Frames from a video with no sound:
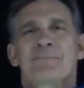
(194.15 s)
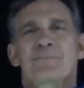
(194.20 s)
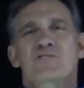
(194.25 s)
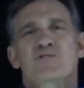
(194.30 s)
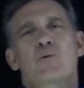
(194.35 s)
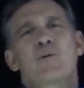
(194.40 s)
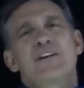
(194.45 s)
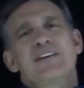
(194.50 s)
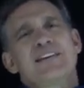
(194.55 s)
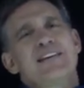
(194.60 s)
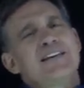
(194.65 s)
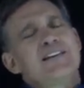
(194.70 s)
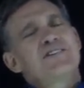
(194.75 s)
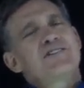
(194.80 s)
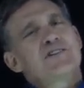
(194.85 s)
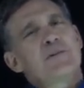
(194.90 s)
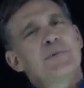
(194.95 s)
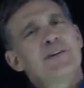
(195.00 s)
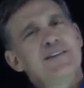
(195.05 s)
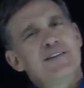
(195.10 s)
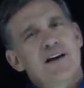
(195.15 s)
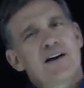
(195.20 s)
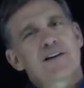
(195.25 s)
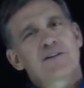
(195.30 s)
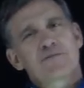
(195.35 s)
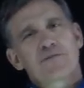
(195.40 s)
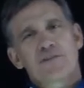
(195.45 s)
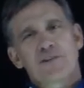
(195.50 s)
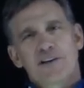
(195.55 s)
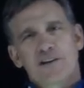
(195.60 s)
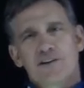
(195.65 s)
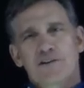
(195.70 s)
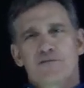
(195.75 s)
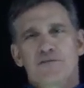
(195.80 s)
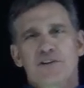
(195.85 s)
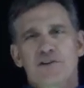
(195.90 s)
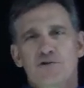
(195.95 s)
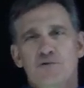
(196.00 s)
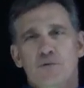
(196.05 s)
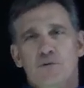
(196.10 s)
So what needs to be done for the
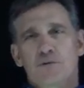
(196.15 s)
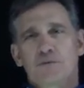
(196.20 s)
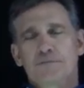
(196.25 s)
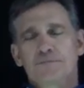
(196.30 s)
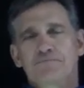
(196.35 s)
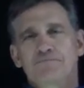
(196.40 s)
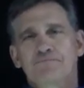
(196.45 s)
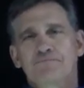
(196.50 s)
individual?